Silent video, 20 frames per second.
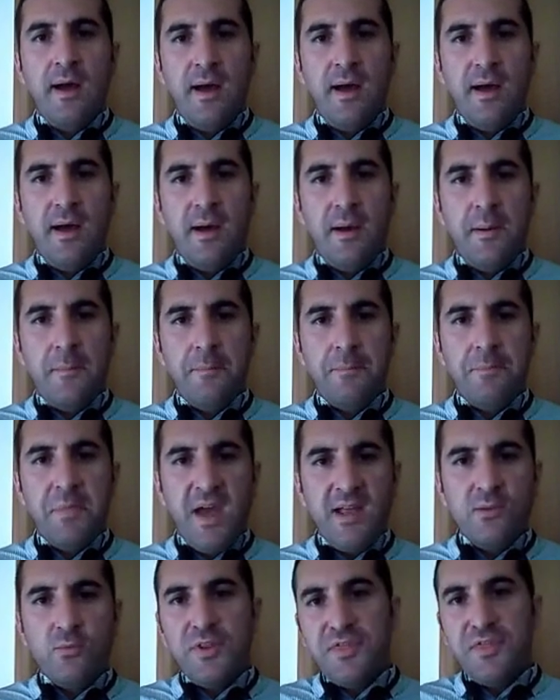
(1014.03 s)

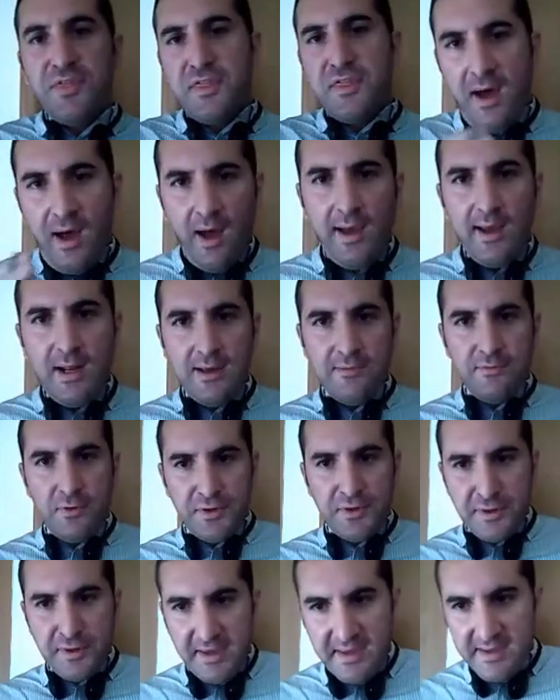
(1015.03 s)
And with the
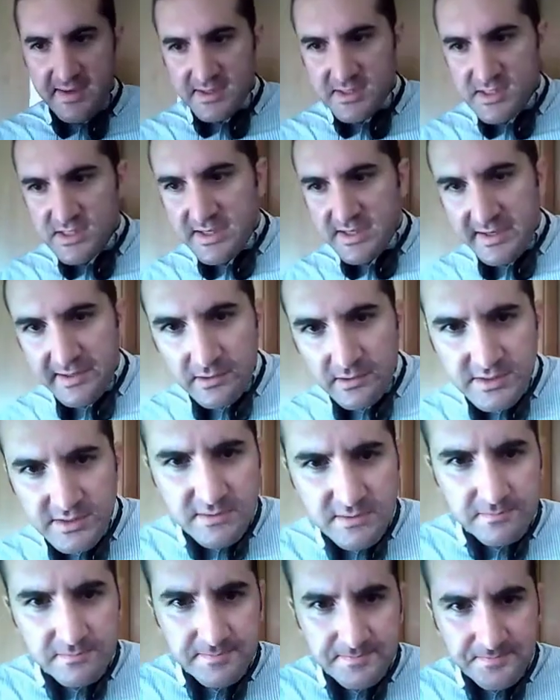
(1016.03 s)
high-level thinking
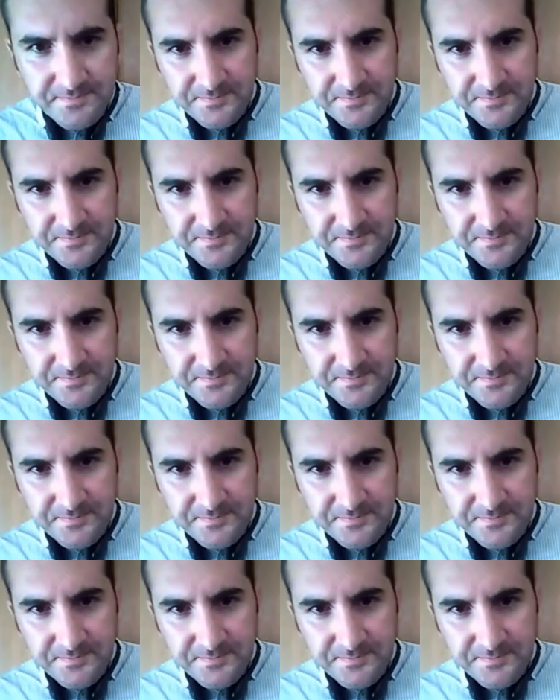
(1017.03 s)
skills,